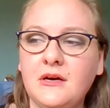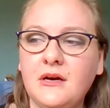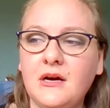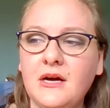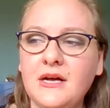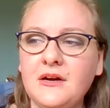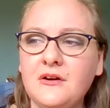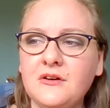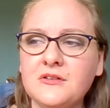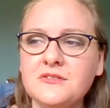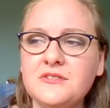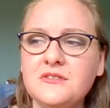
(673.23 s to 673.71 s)

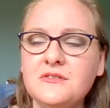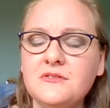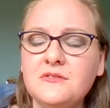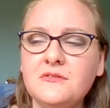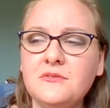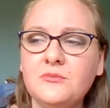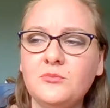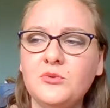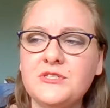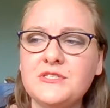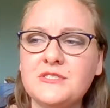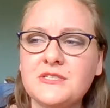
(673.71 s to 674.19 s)
I
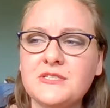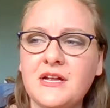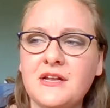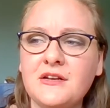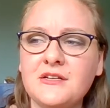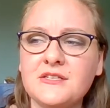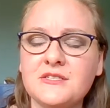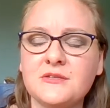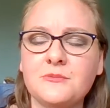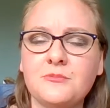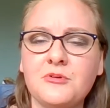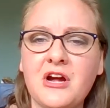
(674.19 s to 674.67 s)
also was kind
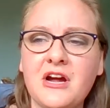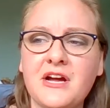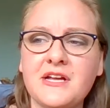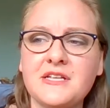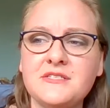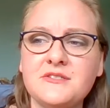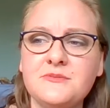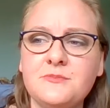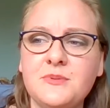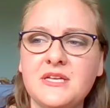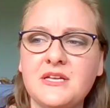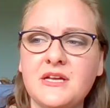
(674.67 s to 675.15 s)
of
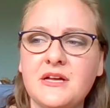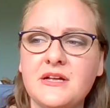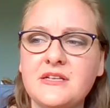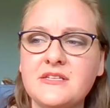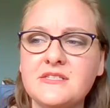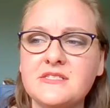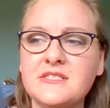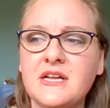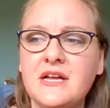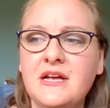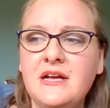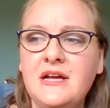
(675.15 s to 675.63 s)
surprised
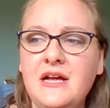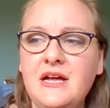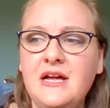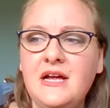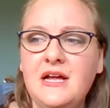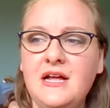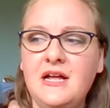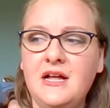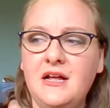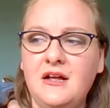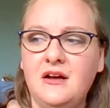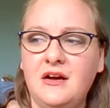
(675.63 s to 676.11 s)
because
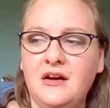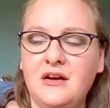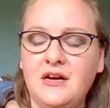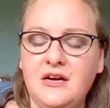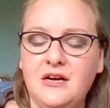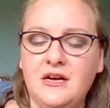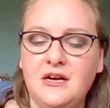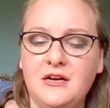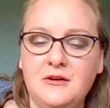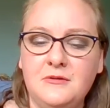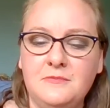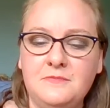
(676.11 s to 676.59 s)

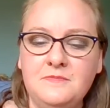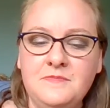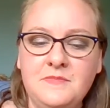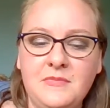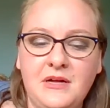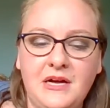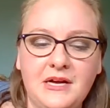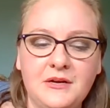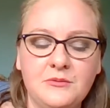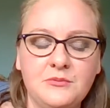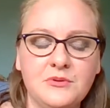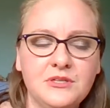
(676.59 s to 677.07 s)
I
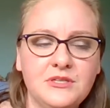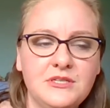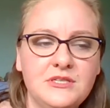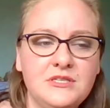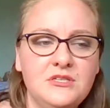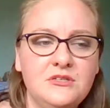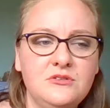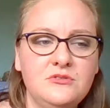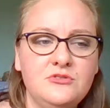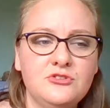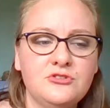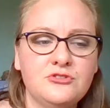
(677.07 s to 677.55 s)
really
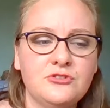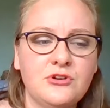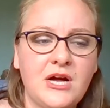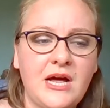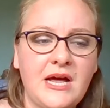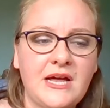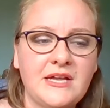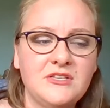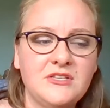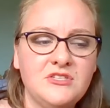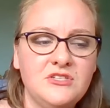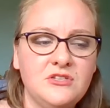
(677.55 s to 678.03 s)
do
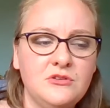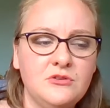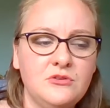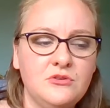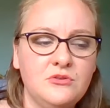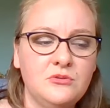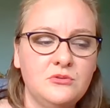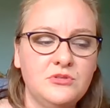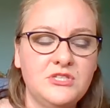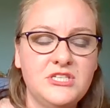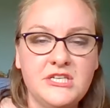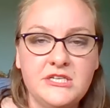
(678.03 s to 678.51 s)
try
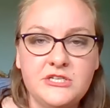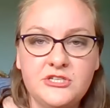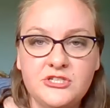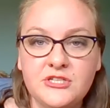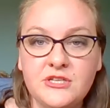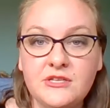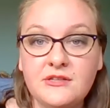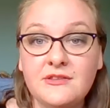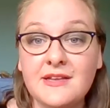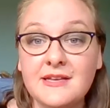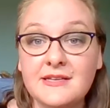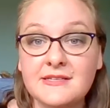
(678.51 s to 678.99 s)
to teach
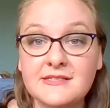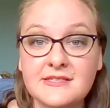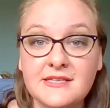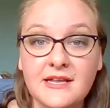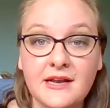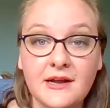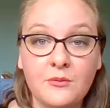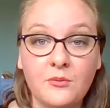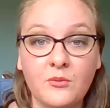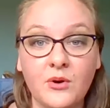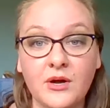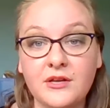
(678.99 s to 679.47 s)
the things
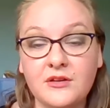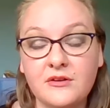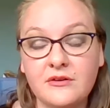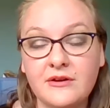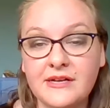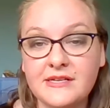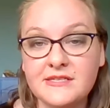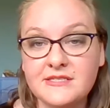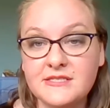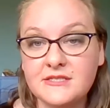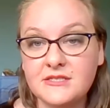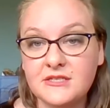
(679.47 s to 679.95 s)
that I want you
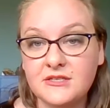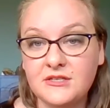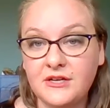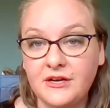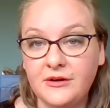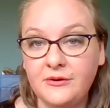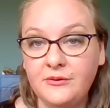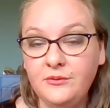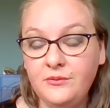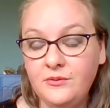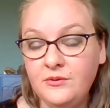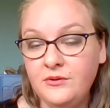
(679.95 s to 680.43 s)
guys to
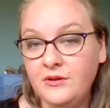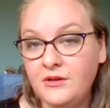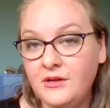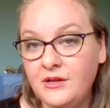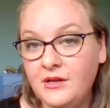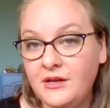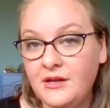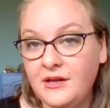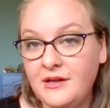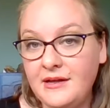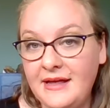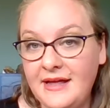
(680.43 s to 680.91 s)
know.
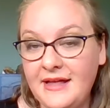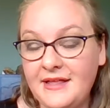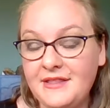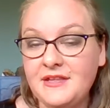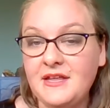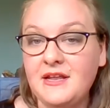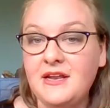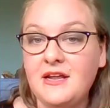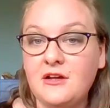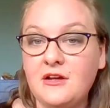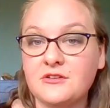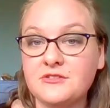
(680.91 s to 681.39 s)
And
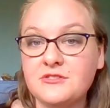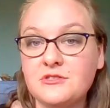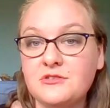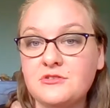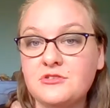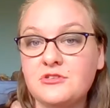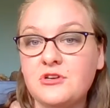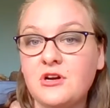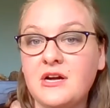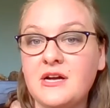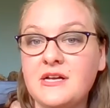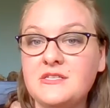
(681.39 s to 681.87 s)
then I also
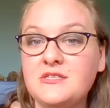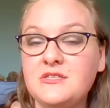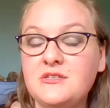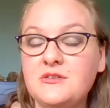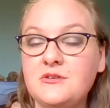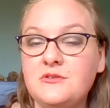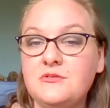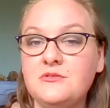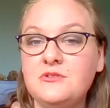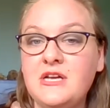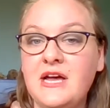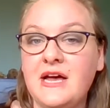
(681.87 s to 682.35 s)
try
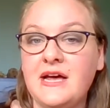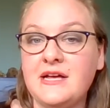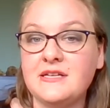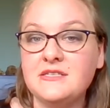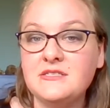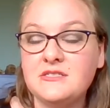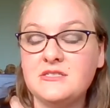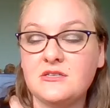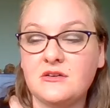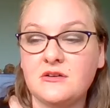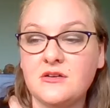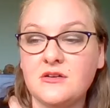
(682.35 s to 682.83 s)
to
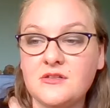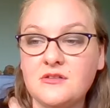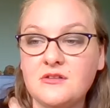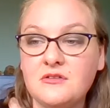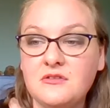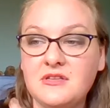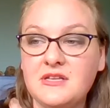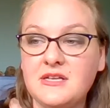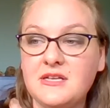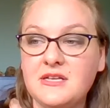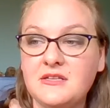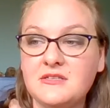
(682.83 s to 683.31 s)
test on the
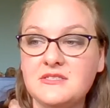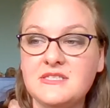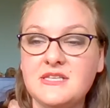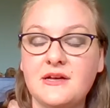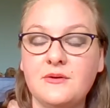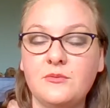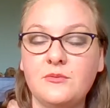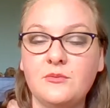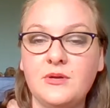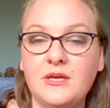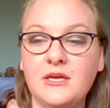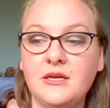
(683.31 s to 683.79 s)
things
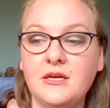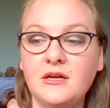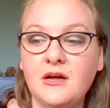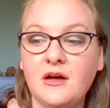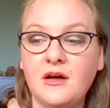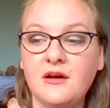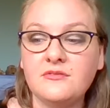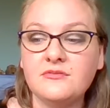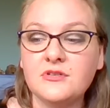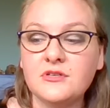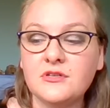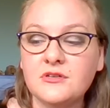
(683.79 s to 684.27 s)
that we
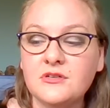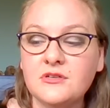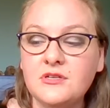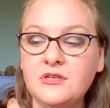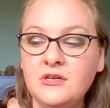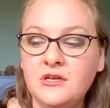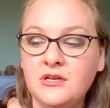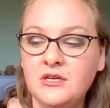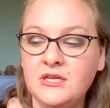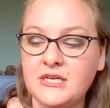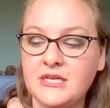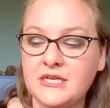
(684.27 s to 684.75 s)

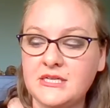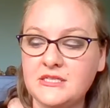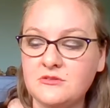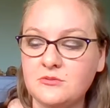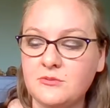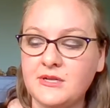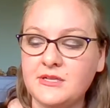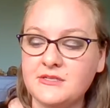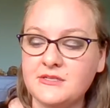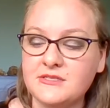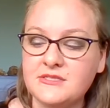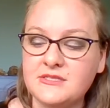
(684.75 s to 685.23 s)
covered, as
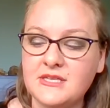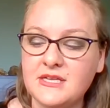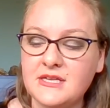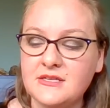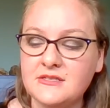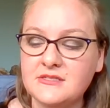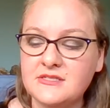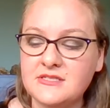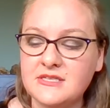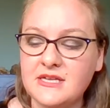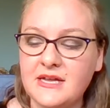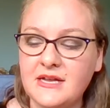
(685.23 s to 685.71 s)
well as
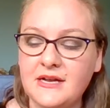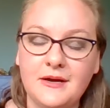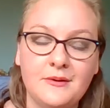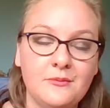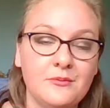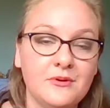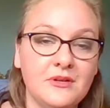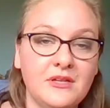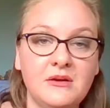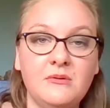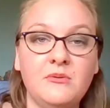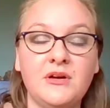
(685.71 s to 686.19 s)
things that I
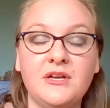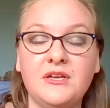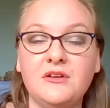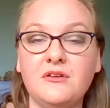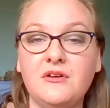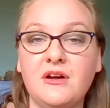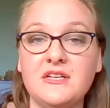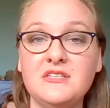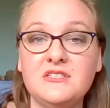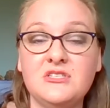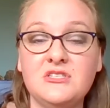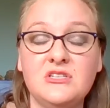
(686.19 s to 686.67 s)
really want you
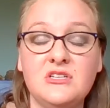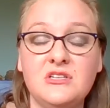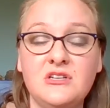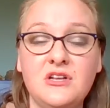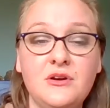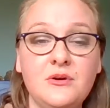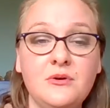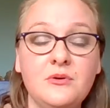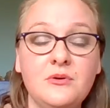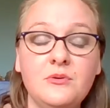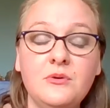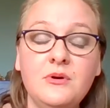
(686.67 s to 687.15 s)
guys to
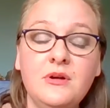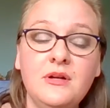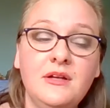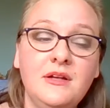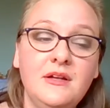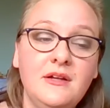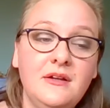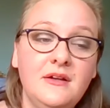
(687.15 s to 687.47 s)
know.